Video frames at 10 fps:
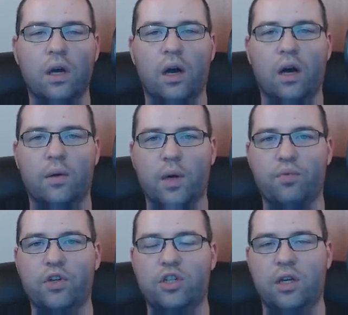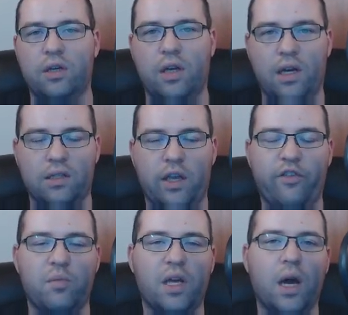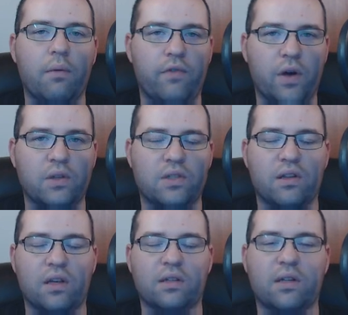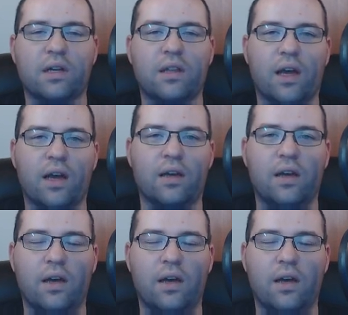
I appreciate you guys giving me upvotes and things like that.